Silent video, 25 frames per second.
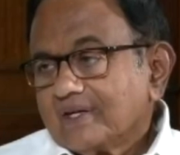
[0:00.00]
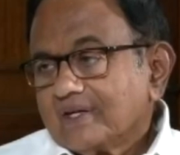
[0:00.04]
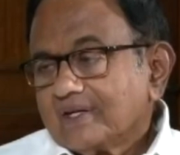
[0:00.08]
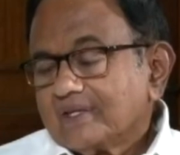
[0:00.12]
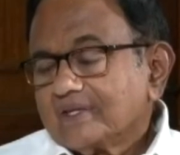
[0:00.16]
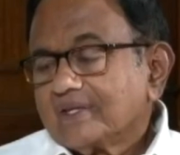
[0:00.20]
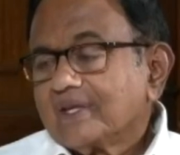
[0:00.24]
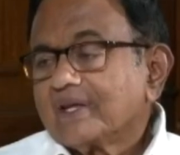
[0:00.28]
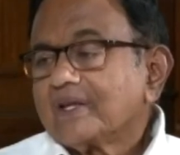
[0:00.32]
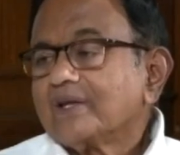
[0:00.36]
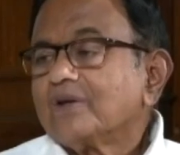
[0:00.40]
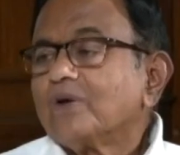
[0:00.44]

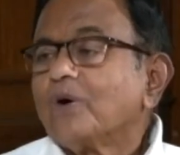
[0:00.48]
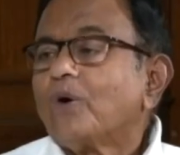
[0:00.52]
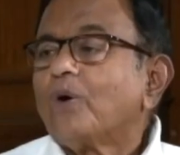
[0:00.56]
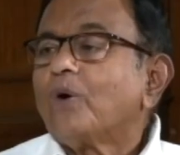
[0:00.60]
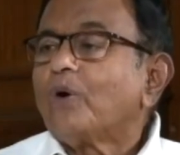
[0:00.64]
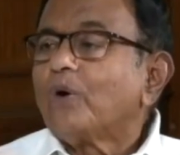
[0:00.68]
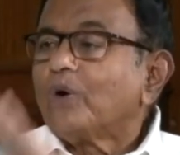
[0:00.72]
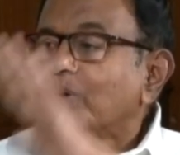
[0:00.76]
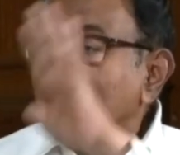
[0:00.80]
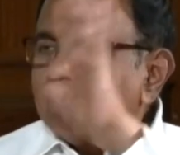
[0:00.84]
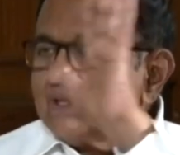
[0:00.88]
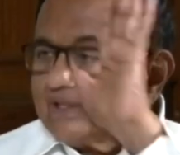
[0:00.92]
that in
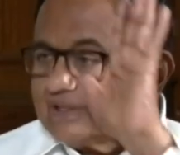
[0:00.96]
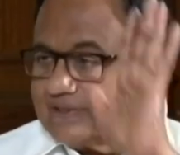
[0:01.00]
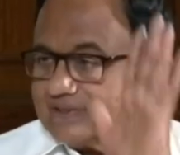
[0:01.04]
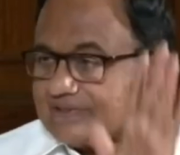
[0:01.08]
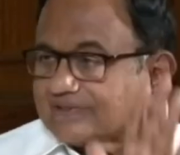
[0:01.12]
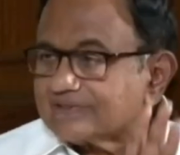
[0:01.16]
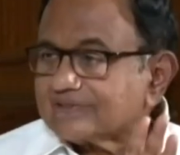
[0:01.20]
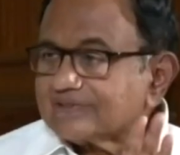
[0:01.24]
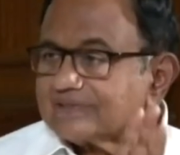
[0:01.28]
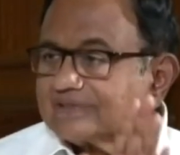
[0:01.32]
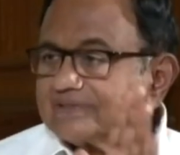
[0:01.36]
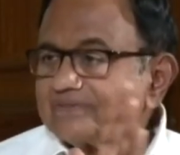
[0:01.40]
all
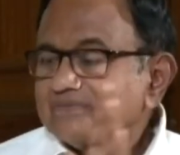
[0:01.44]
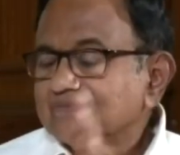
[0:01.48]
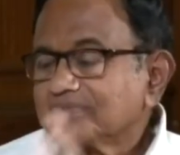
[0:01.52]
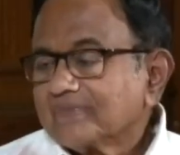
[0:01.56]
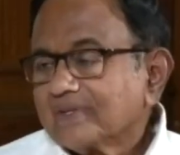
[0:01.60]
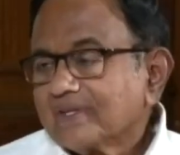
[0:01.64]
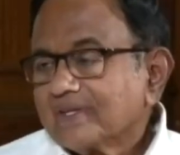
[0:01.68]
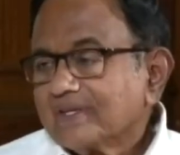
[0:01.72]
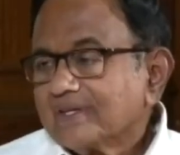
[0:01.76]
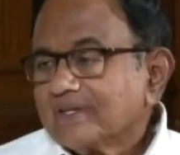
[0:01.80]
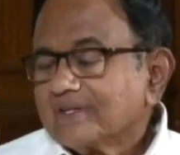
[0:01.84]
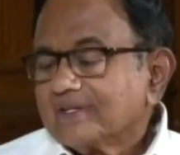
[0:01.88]
his
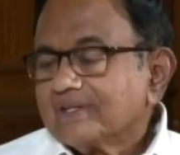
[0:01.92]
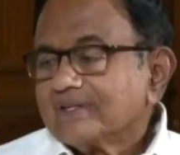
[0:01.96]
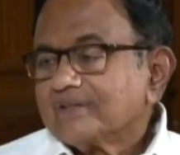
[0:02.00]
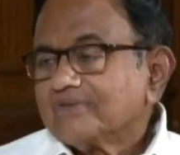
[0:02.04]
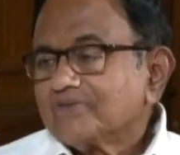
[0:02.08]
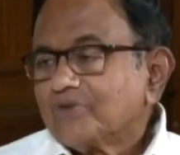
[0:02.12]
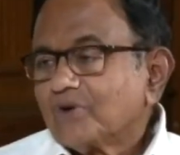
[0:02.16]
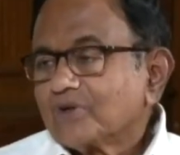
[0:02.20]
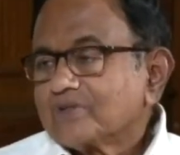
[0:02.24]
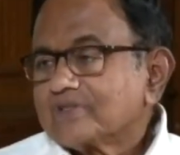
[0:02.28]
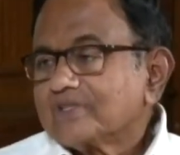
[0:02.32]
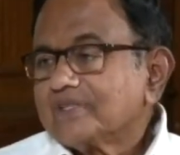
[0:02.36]

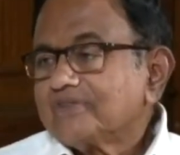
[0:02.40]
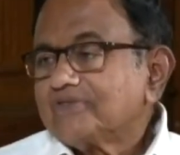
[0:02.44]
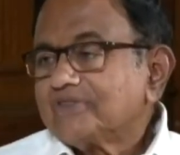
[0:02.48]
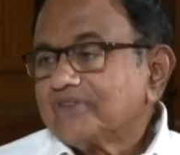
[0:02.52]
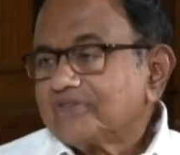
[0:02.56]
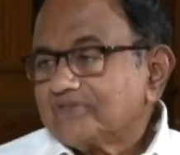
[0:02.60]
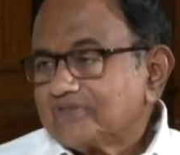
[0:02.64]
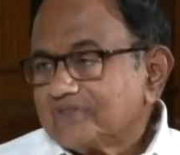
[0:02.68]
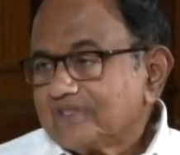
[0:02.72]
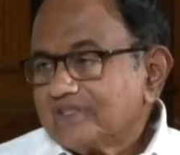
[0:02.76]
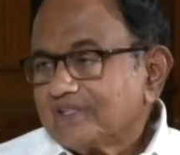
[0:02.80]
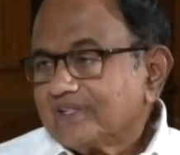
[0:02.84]
40,
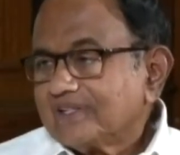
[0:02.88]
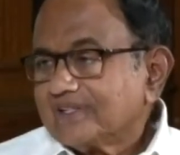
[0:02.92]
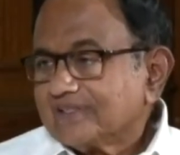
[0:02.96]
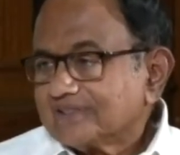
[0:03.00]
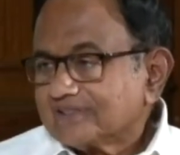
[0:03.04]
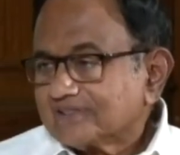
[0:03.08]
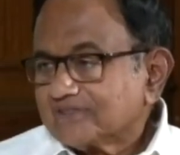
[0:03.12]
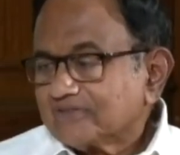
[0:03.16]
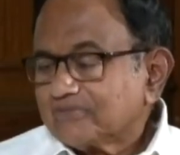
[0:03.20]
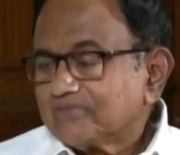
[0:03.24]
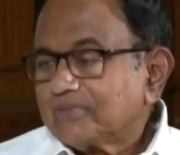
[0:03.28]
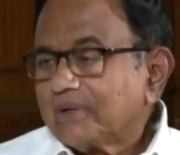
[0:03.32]
50
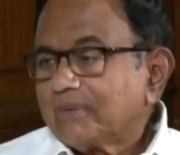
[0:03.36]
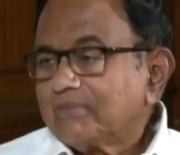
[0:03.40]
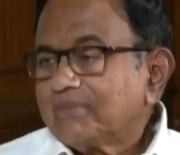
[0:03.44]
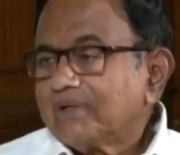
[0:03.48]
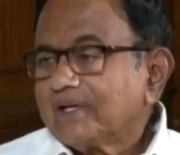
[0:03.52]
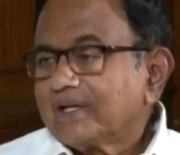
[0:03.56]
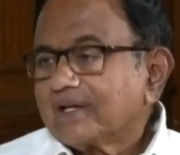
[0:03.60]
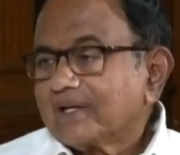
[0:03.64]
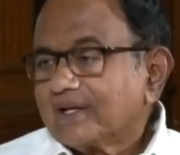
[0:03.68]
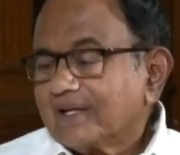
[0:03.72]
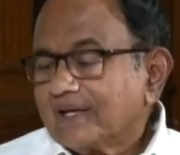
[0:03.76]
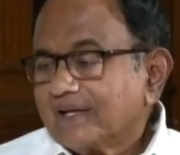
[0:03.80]
years of
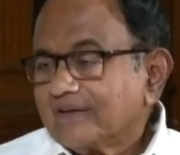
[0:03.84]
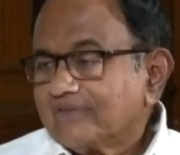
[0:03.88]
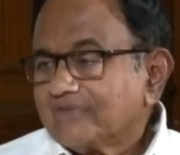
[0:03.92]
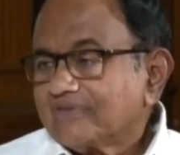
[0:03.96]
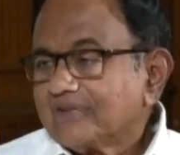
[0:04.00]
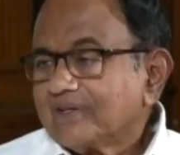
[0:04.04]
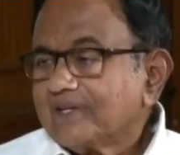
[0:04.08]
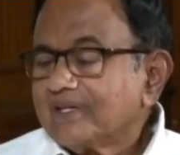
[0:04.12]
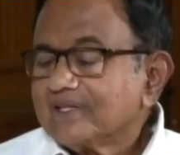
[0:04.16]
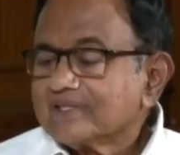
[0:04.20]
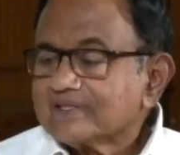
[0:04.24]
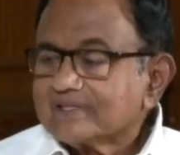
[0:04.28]
public life,
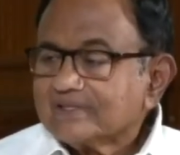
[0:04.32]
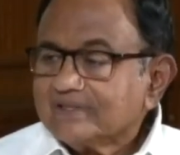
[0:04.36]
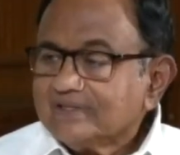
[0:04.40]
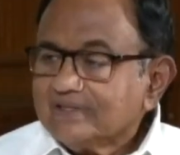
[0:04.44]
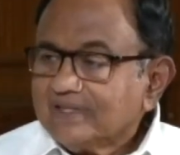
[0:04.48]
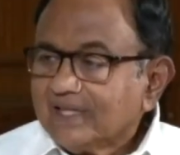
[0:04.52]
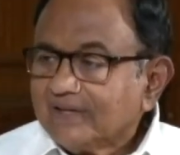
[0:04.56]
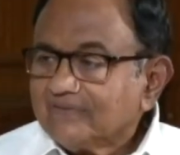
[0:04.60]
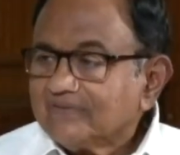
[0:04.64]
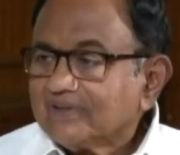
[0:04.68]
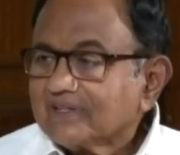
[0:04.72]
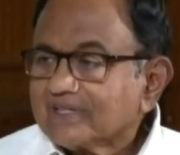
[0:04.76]
he has
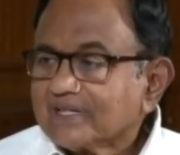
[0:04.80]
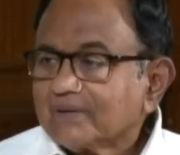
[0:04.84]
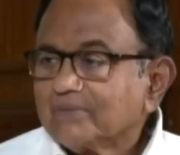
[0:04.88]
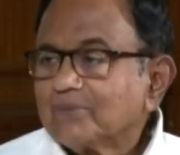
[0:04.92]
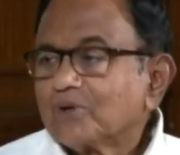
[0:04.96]
never come